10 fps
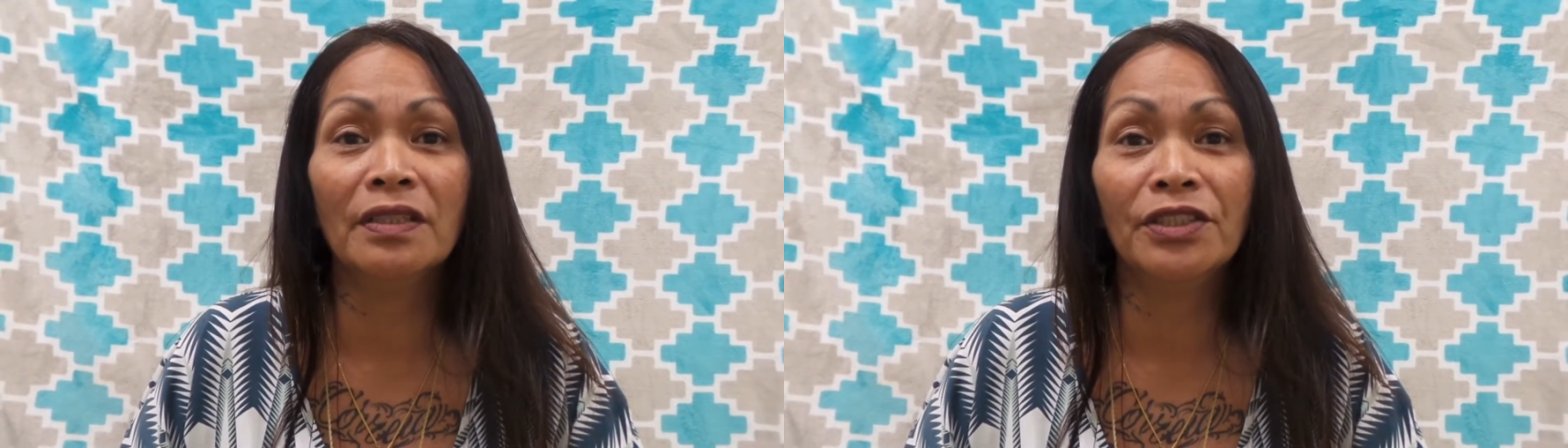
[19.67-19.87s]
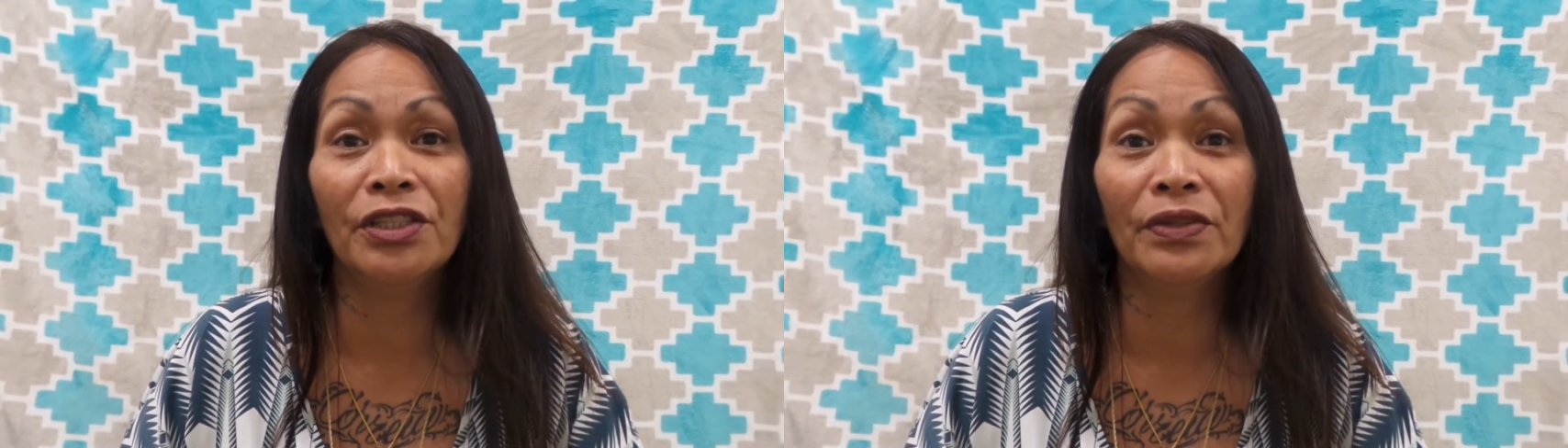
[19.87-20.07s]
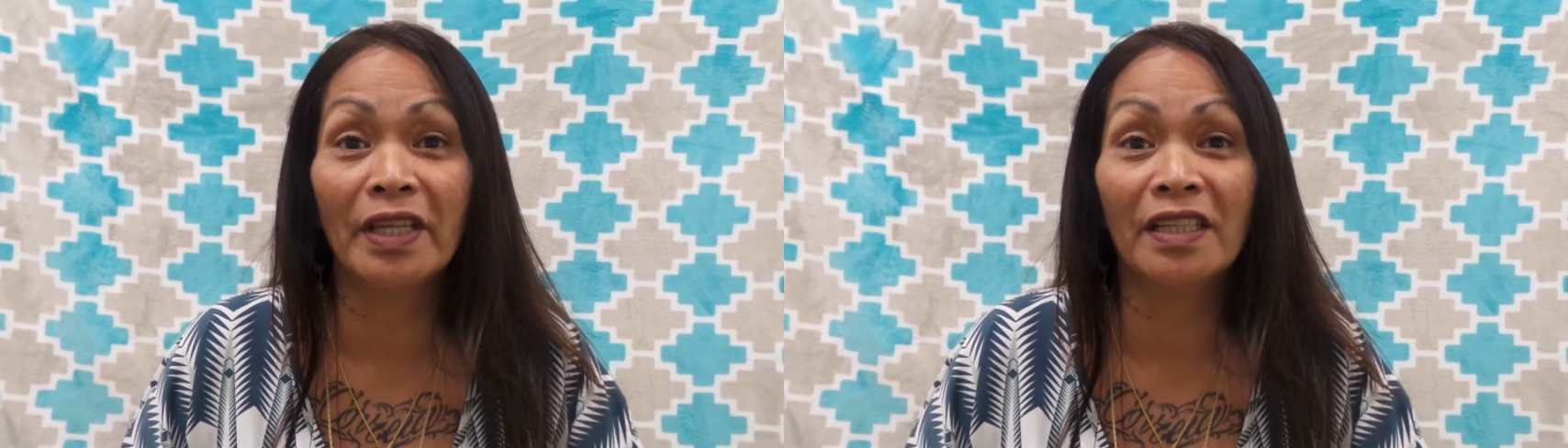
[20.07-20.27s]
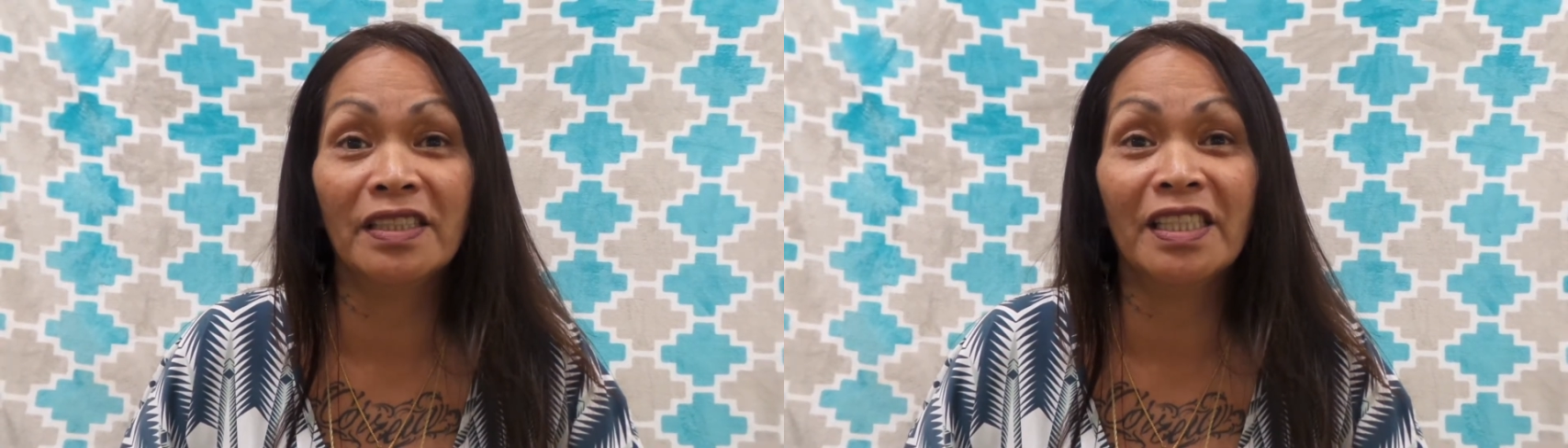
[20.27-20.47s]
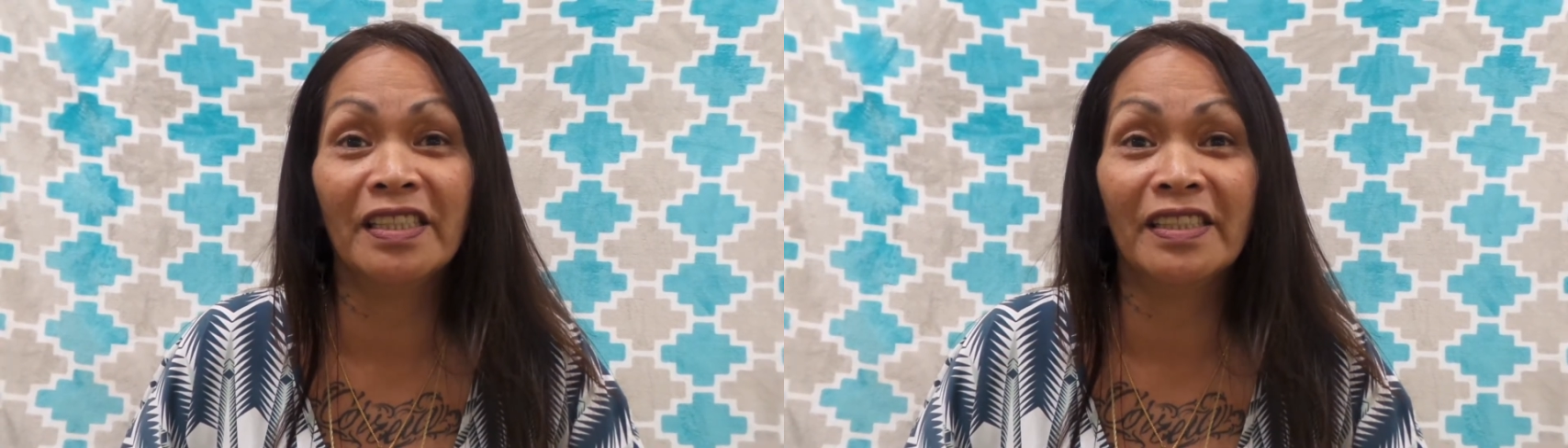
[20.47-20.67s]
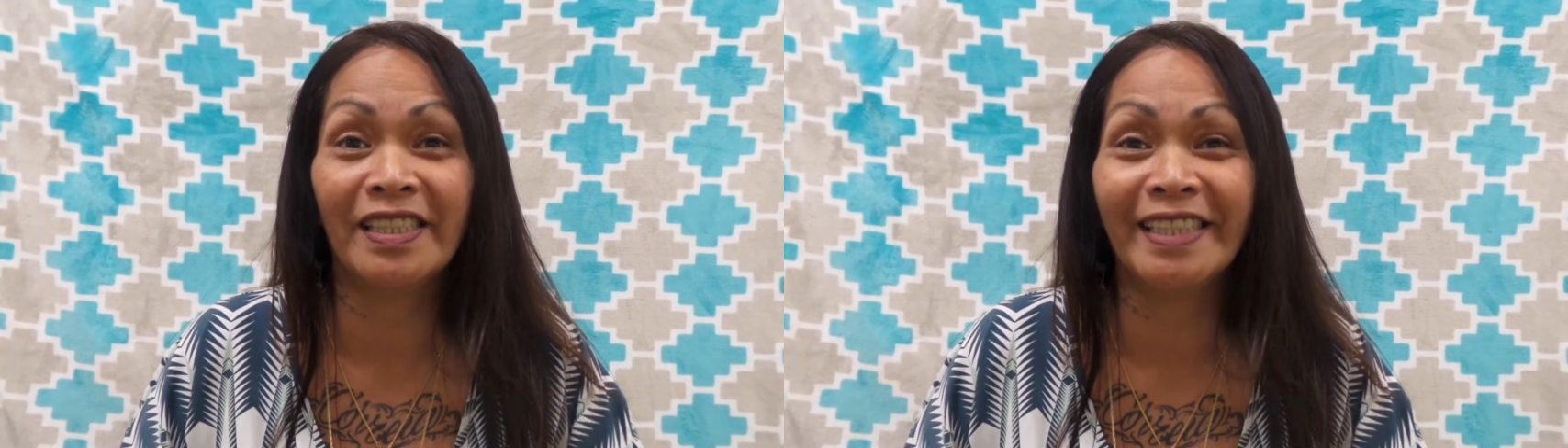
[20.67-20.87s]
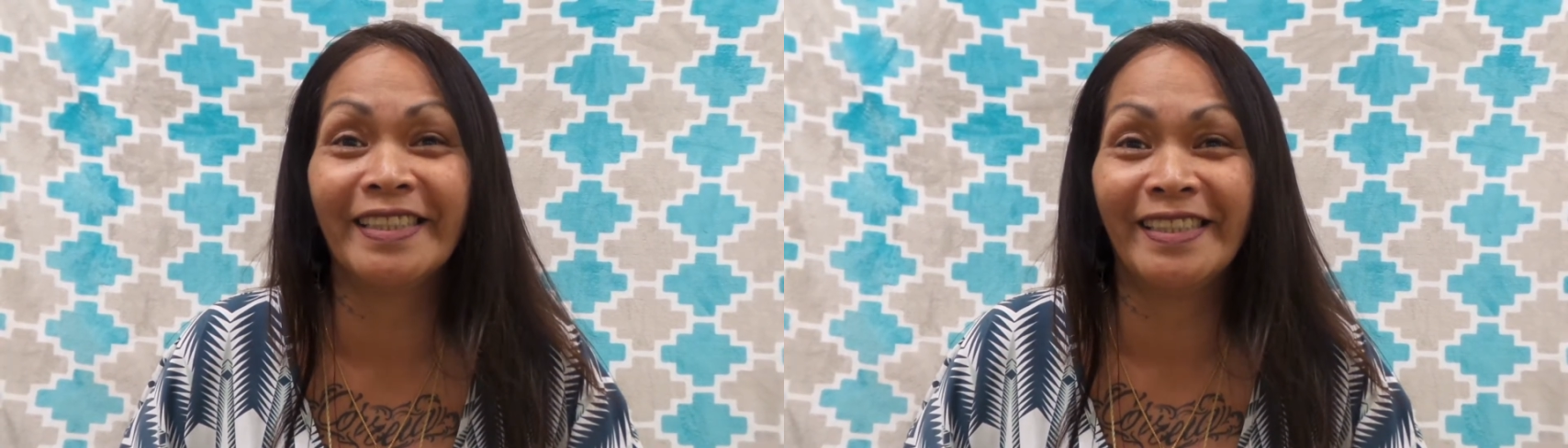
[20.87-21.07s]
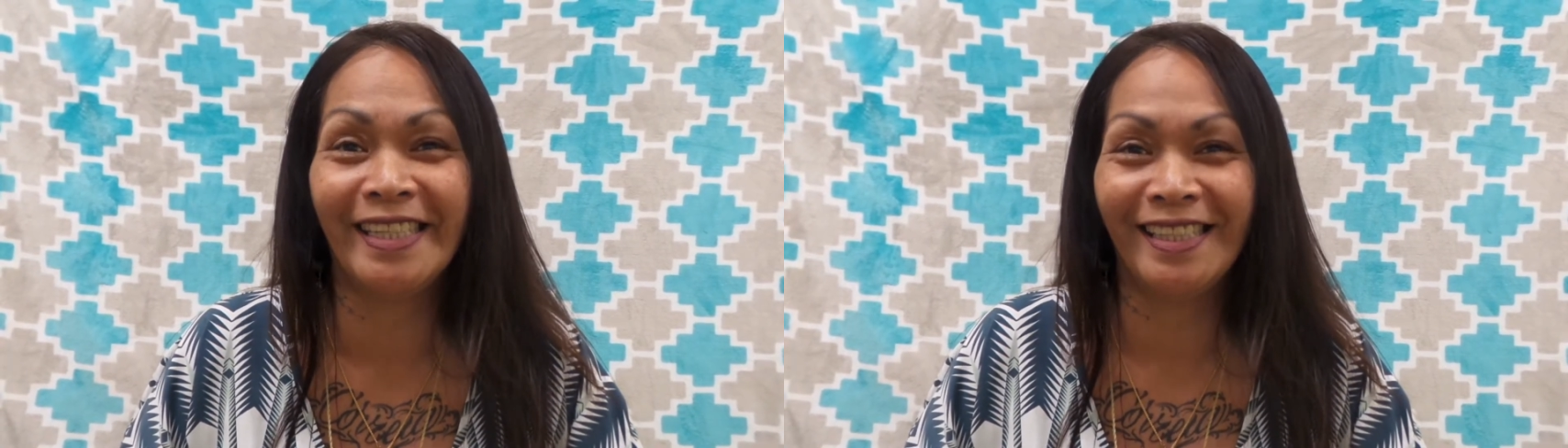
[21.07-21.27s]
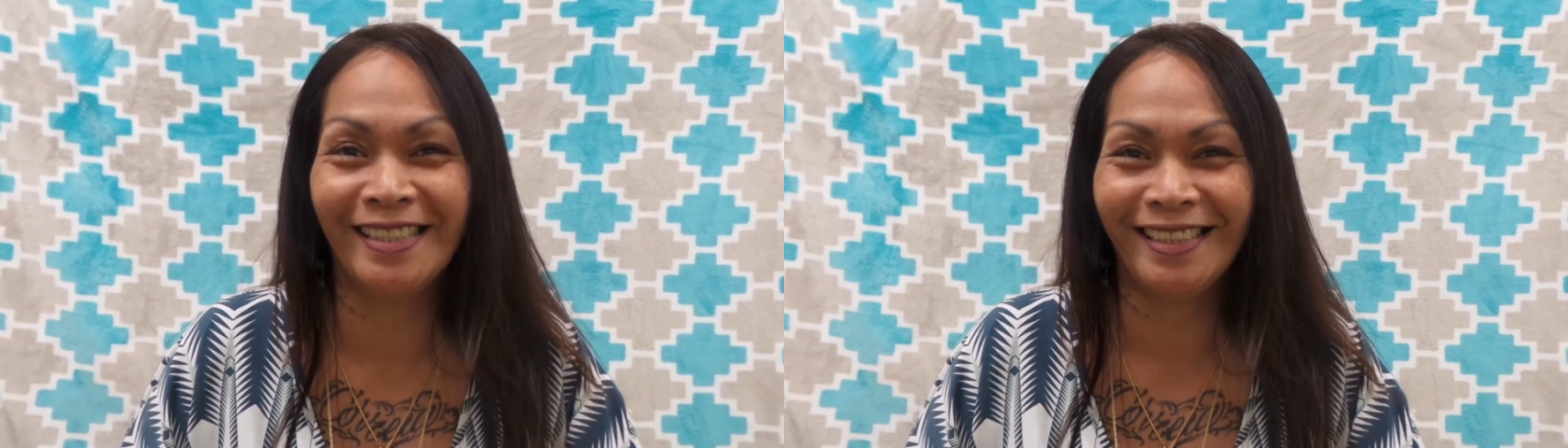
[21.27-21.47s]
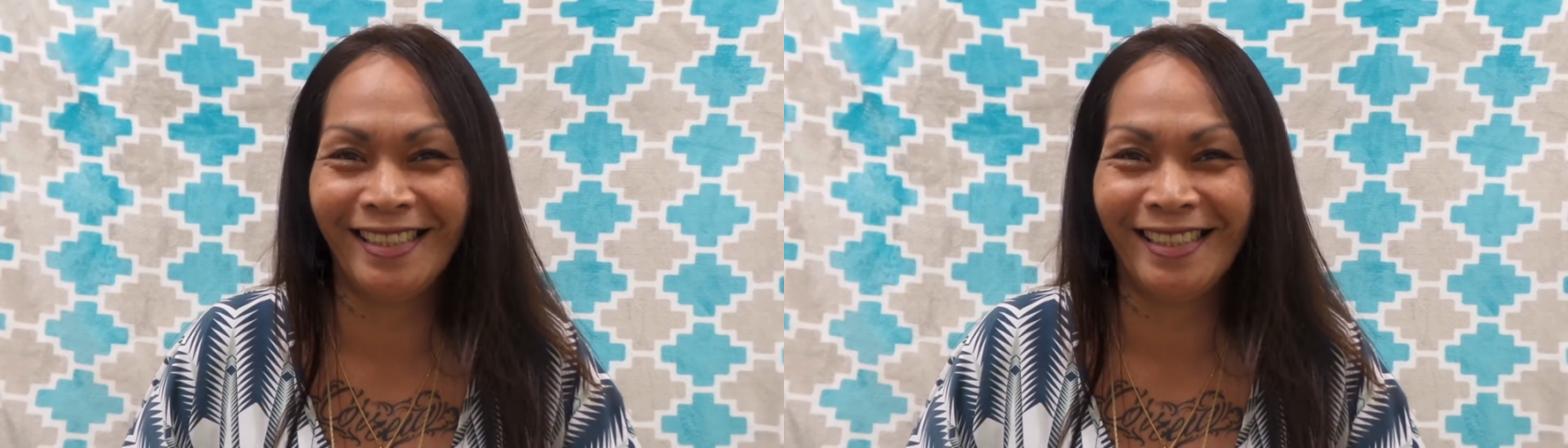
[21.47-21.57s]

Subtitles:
2016.